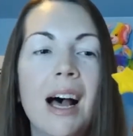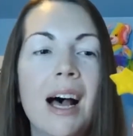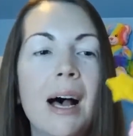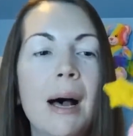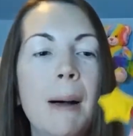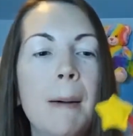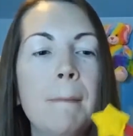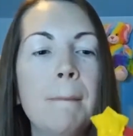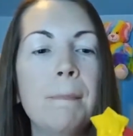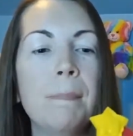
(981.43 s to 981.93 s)

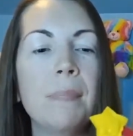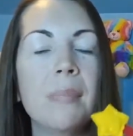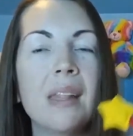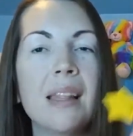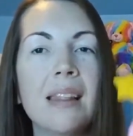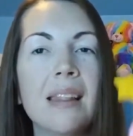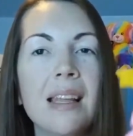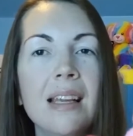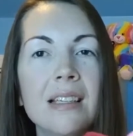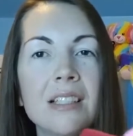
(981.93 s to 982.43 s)
Um,
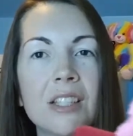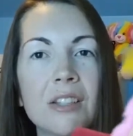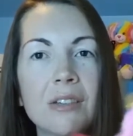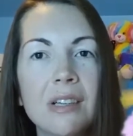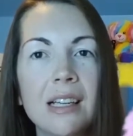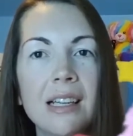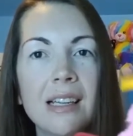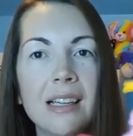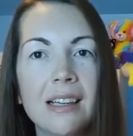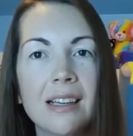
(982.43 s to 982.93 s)
these
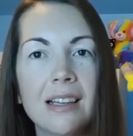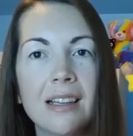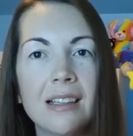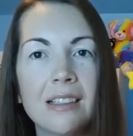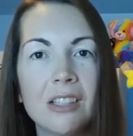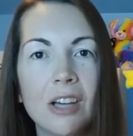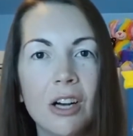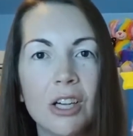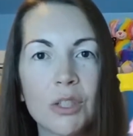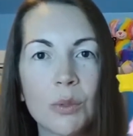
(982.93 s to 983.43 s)
three
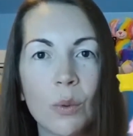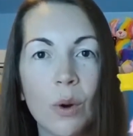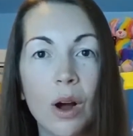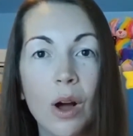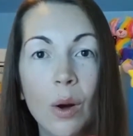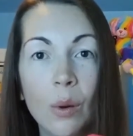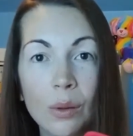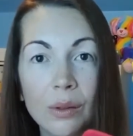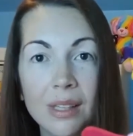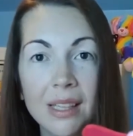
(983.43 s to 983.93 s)
dolls were
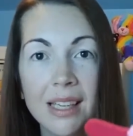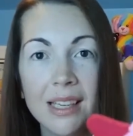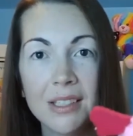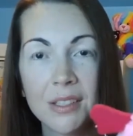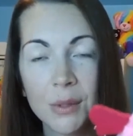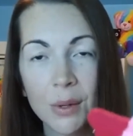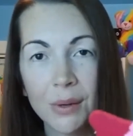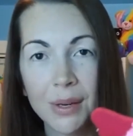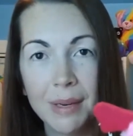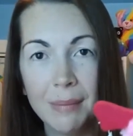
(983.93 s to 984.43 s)
only
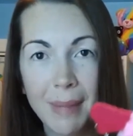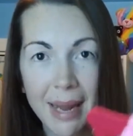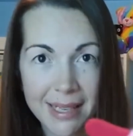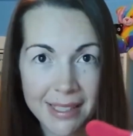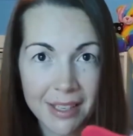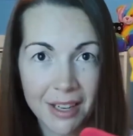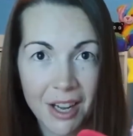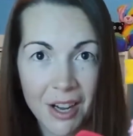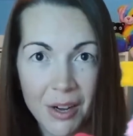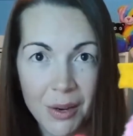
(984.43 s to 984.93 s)
sold in
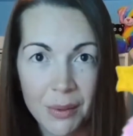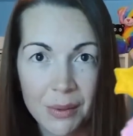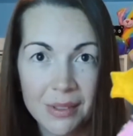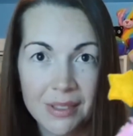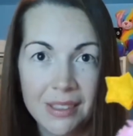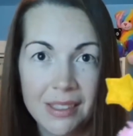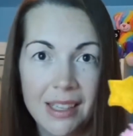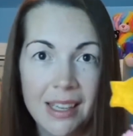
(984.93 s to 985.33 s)
Mexico,